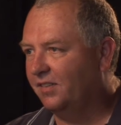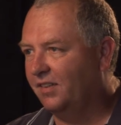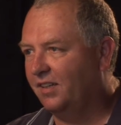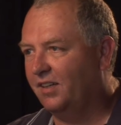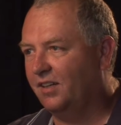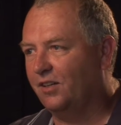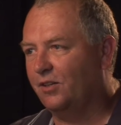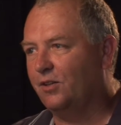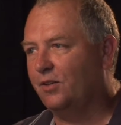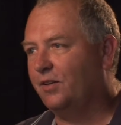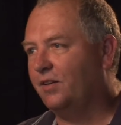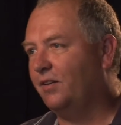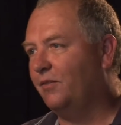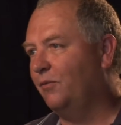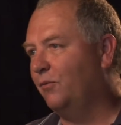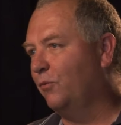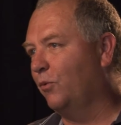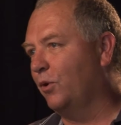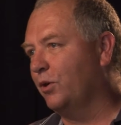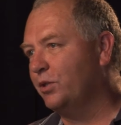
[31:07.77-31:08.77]
had a
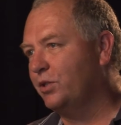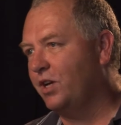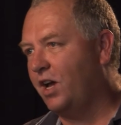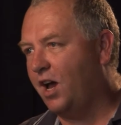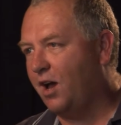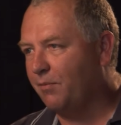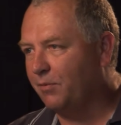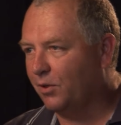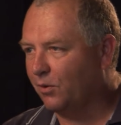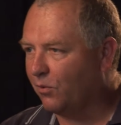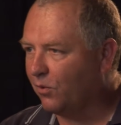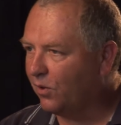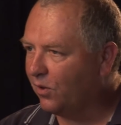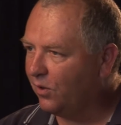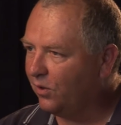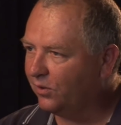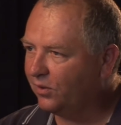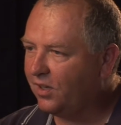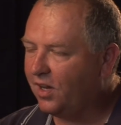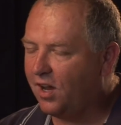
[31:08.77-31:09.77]
worst job in the
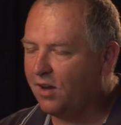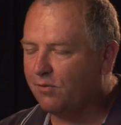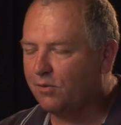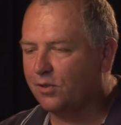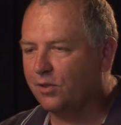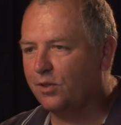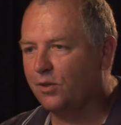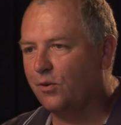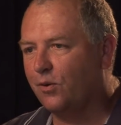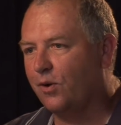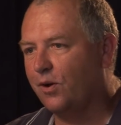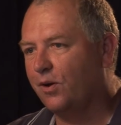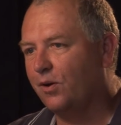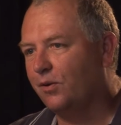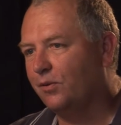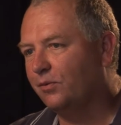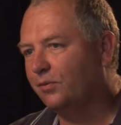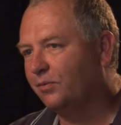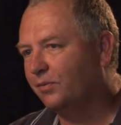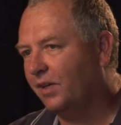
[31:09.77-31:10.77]
world, covered in
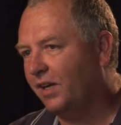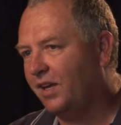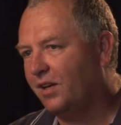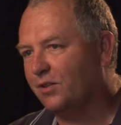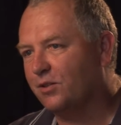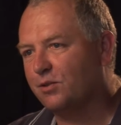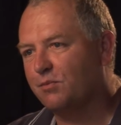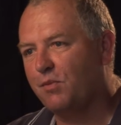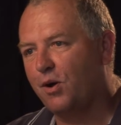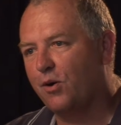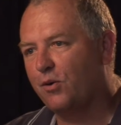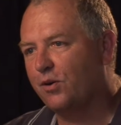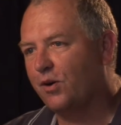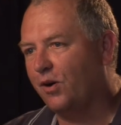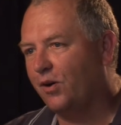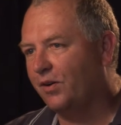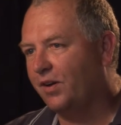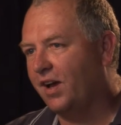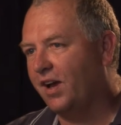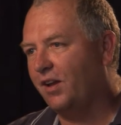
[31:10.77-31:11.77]
oil, eating smoke
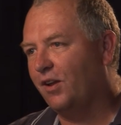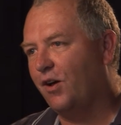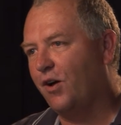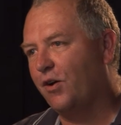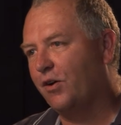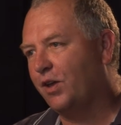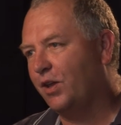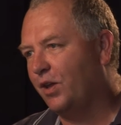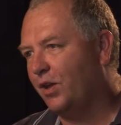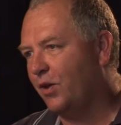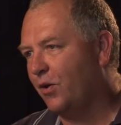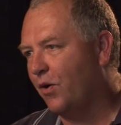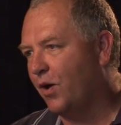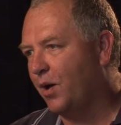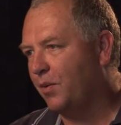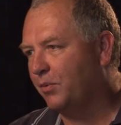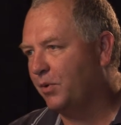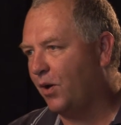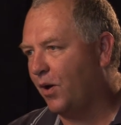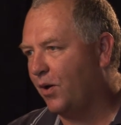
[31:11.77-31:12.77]
all night long, and you go
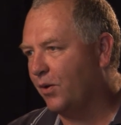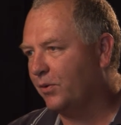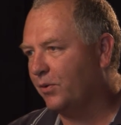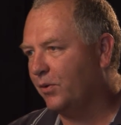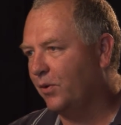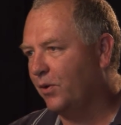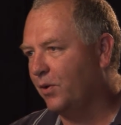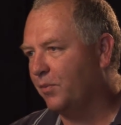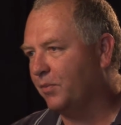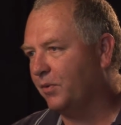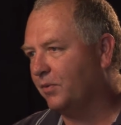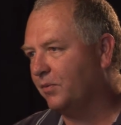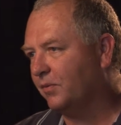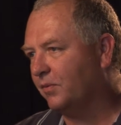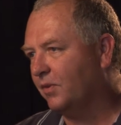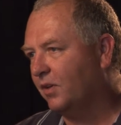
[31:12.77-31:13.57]
up talk to them, and